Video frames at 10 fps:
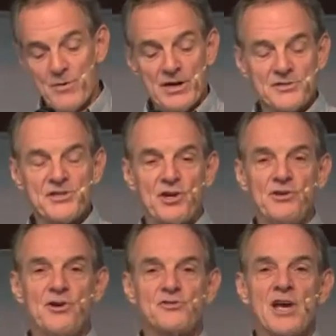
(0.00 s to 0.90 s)
But here's the
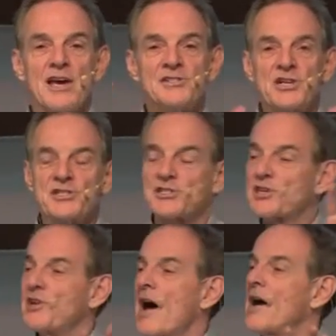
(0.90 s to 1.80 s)
good news Jesus
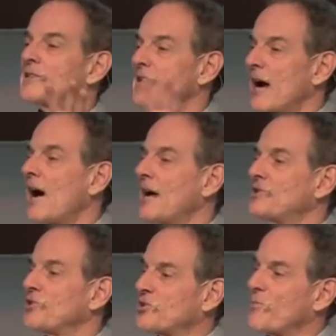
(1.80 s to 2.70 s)
did not die
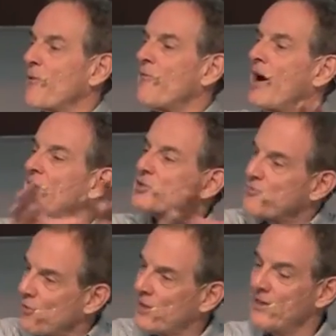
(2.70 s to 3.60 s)
just to provide
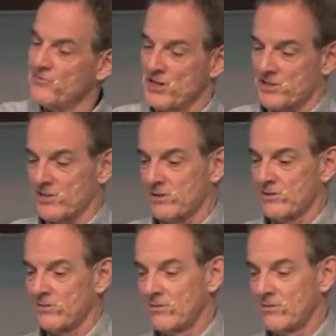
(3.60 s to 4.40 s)
us forgiveness.